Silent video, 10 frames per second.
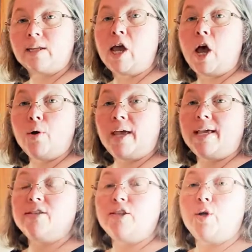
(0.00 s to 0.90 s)
Okay,
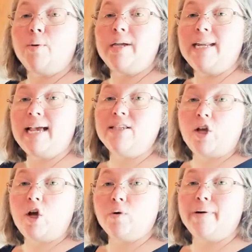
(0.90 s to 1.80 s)
so it has
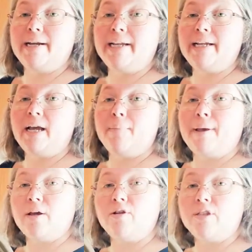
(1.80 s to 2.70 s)
already
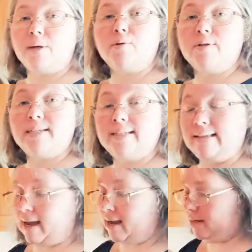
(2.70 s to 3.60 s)
about doubled in
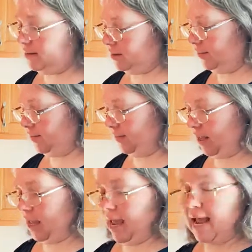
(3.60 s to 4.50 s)
size,
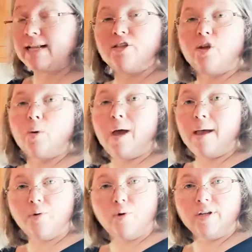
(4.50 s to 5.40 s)
and so
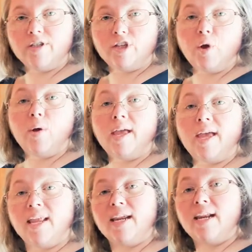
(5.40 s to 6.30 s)
I'm going to go
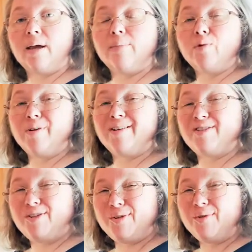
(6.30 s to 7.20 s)
ahead and I'm going
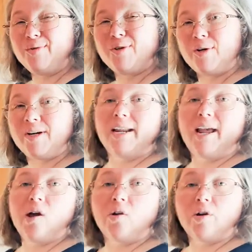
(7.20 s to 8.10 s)
to turn it
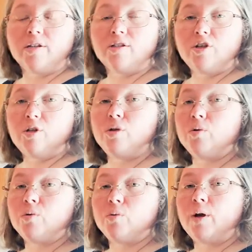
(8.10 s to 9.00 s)
out
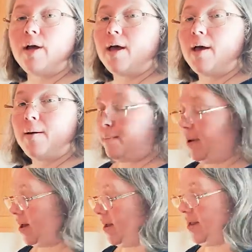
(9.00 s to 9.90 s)
onto
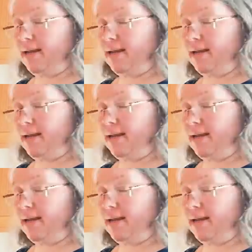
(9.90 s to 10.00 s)
my